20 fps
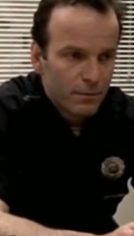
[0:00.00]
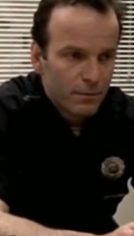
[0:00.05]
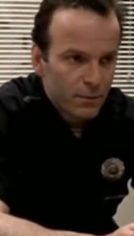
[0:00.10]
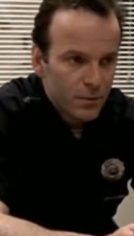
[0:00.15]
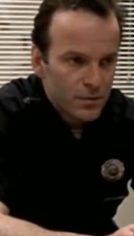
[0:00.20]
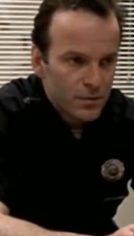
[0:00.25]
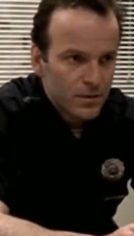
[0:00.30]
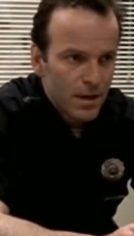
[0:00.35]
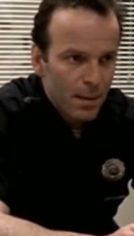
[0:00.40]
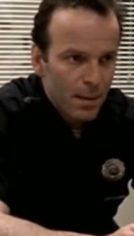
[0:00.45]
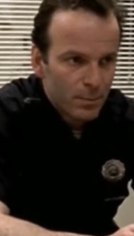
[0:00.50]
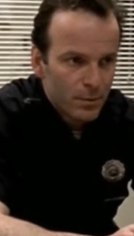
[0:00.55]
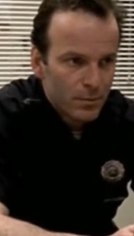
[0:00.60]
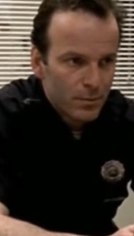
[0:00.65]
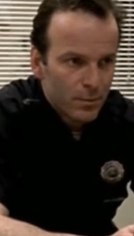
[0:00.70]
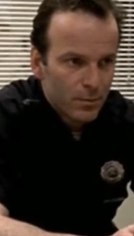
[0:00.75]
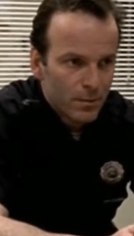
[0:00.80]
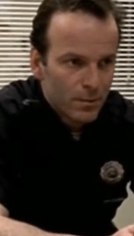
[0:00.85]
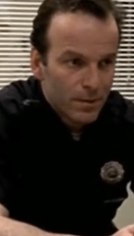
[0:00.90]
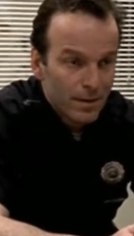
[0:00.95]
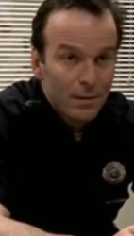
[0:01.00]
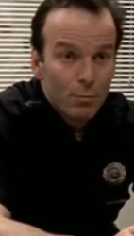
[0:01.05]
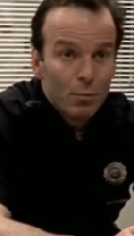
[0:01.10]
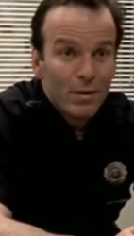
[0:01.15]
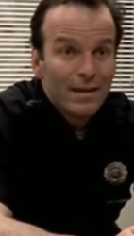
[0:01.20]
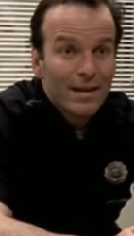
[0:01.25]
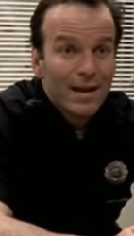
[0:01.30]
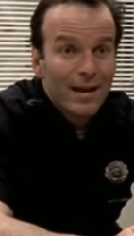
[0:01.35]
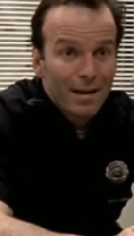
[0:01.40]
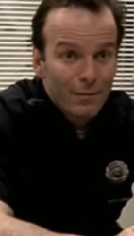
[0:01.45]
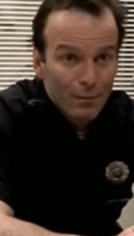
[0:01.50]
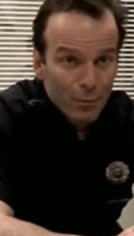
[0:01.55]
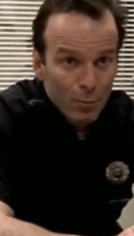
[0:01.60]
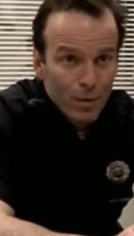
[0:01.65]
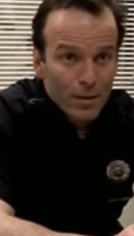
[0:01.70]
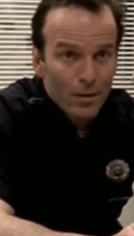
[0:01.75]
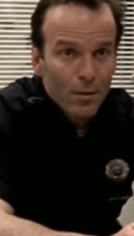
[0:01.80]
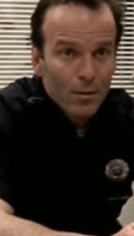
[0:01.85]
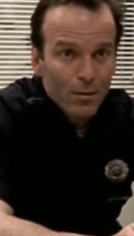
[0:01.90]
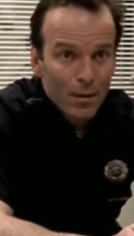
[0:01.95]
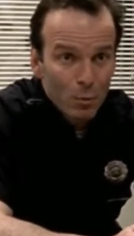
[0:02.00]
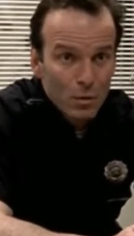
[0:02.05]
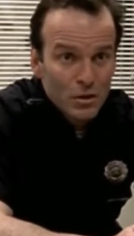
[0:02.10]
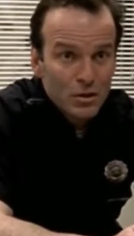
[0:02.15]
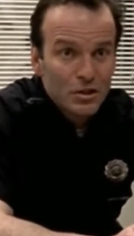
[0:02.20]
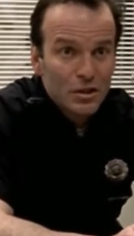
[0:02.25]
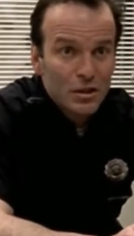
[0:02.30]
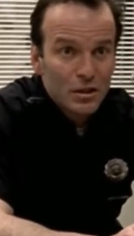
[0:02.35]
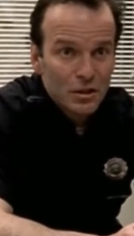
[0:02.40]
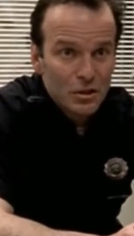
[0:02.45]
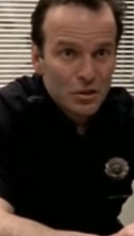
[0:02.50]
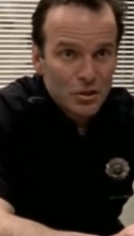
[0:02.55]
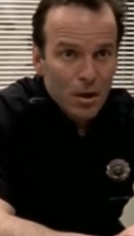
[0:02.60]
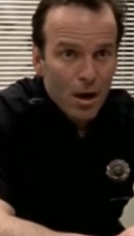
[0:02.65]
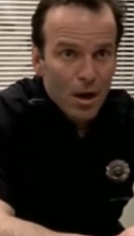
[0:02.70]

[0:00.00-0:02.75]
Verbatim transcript: The first opportunity, we let everyone know that we're still in